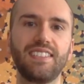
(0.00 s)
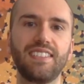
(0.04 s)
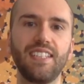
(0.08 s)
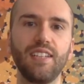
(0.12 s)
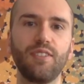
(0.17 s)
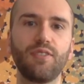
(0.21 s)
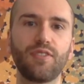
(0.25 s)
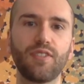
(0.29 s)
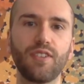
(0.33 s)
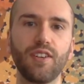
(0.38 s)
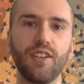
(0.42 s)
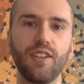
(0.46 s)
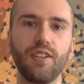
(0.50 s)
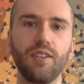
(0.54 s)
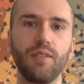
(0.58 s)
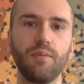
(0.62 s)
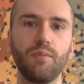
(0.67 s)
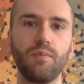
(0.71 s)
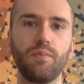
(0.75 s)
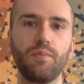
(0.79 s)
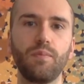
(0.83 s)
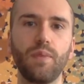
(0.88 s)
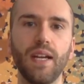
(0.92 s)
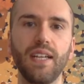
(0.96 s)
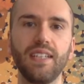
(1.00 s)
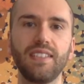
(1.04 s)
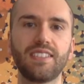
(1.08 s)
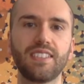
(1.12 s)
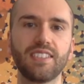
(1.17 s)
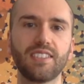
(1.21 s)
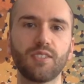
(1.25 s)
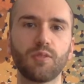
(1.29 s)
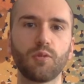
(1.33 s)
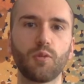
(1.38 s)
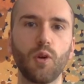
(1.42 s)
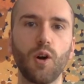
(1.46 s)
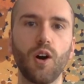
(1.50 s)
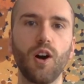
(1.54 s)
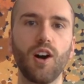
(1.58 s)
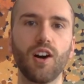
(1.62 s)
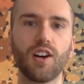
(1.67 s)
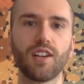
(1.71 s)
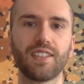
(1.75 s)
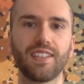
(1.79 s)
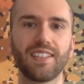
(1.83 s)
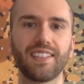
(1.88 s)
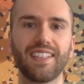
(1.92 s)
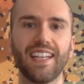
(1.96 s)
different pieces of
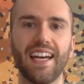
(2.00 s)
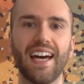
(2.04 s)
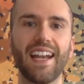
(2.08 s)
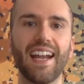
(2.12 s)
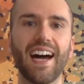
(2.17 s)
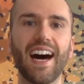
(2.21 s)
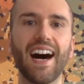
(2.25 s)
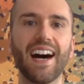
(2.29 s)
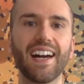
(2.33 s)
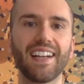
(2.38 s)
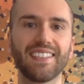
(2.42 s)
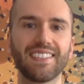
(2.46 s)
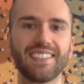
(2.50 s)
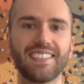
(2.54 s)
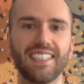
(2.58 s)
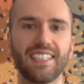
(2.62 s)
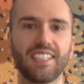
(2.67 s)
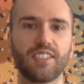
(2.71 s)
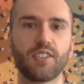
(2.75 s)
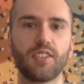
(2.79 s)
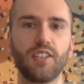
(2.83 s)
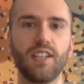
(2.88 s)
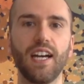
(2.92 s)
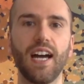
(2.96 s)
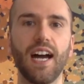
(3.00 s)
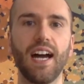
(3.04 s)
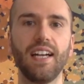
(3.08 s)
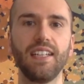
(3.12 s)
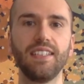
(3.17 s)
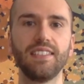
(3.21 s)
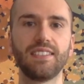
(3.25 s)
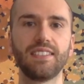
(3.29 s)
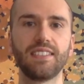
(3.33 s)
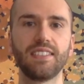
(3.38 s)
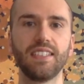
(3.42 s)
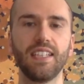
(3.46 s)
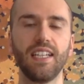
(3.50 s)
work that that artist then creates.